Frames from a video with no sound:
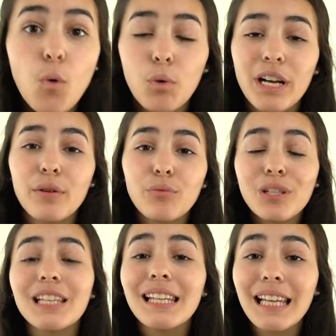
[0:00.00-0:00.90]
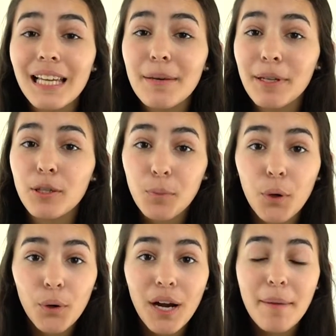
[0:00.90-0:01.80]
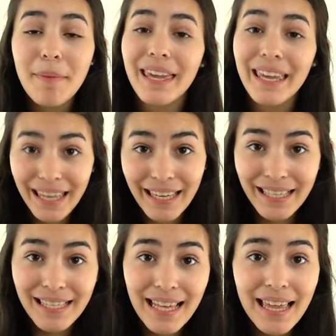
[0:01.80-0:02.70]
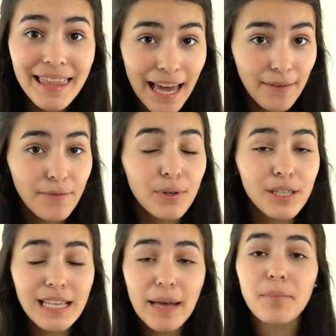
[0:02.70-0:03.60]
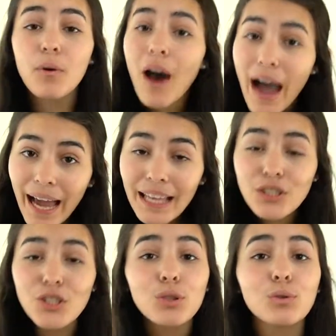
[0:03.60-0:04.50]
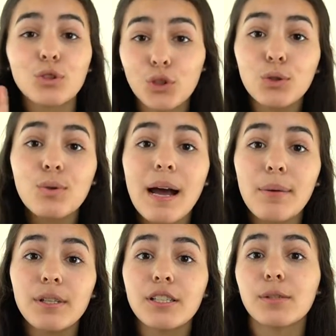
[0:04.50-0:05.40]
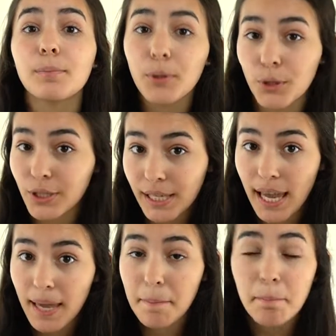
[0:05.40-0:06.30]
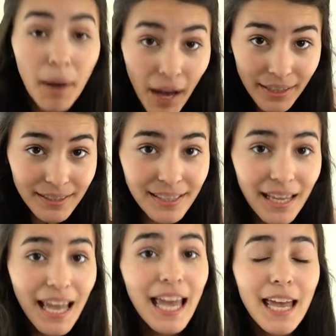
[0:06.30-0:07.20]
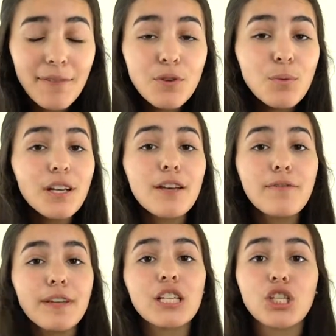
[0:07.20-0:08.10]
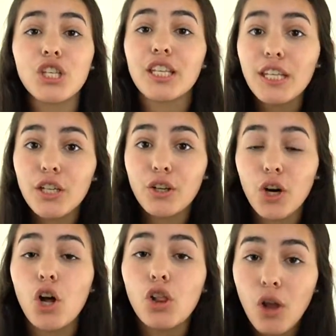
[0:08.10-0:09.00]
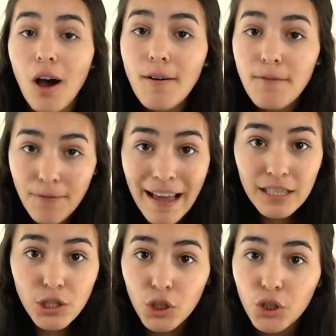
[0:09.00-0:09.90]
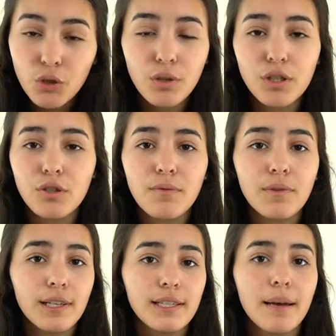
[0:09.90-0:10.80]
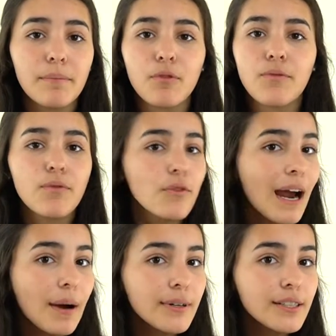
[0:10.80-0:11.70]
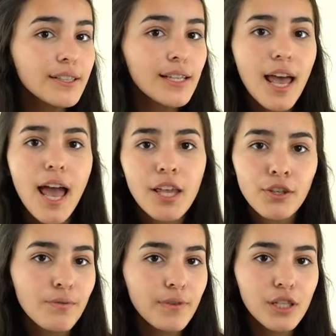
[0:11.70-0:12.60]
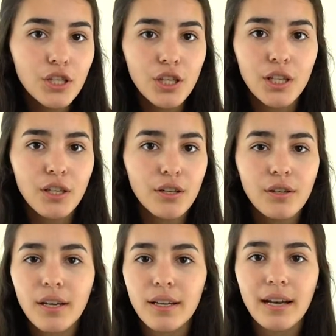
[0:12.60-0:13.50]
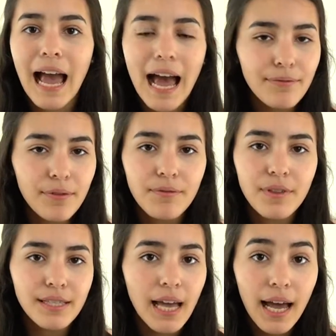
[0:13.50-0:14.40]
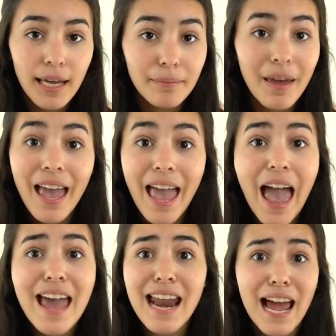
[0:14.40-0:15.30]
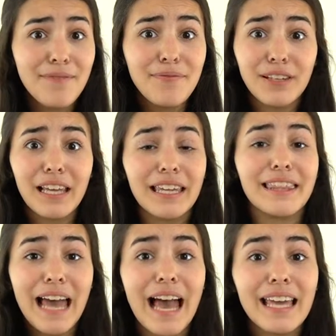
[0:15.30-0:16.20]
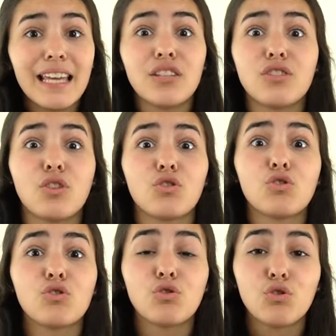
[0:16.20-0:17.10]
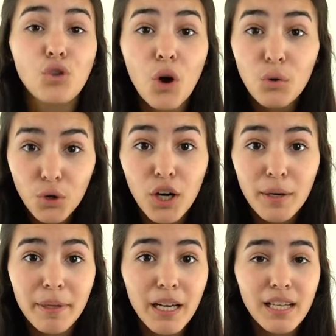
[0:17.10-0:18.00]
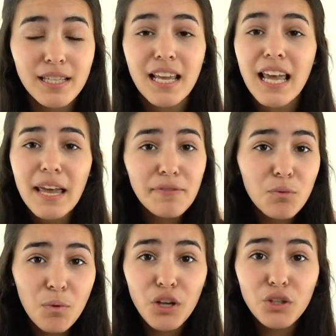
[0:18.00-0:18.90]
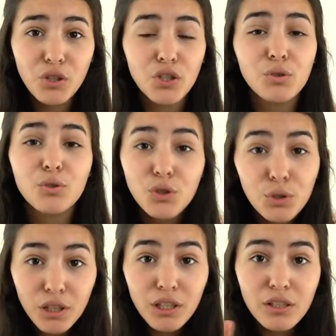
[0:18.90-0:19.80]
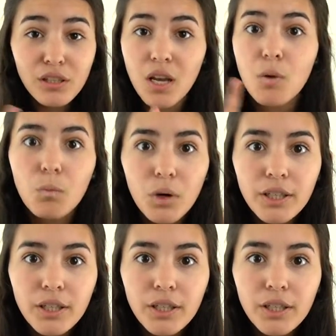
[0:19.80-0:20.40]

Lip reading: What I really like about the program is that, for example, I do 2 hours per day, but if you want to finish the year a lot faster, you can do, for example, 4 hours, and you finish the year in half of the time. And I feel like that is so good, because if you want, you can do 2 years in